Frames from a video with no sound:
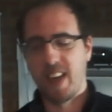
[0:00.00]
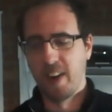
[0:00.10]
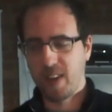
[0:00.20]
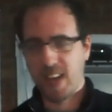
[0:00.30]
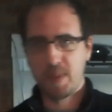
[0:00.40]
and
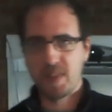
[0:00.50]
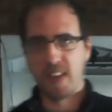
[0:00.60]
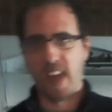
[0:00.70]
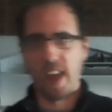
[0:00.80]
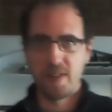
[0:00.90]
it'll keep
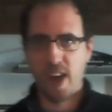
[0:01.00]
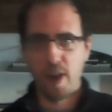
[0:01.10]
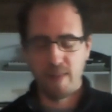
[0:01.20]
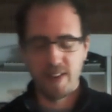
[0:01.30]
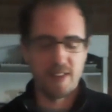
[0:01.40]
snails out
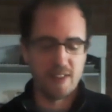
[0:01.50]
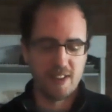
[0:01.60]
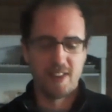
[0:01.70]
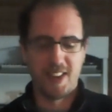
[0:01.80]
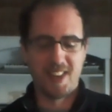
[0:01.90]
of it.
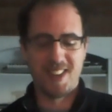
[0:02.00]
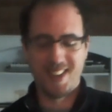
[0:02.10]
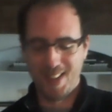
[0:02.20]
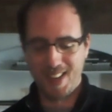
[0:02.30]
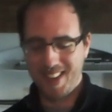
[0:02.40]

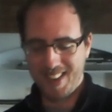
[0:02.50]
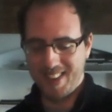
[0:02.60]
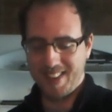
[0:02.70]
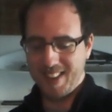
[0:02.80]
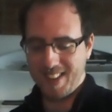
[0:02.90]
I didn't
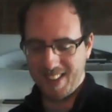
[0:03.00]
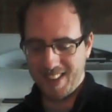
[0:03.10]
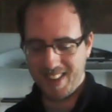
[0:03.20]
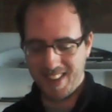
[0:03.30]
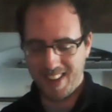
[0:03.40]
know
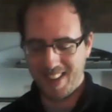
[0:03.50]
that.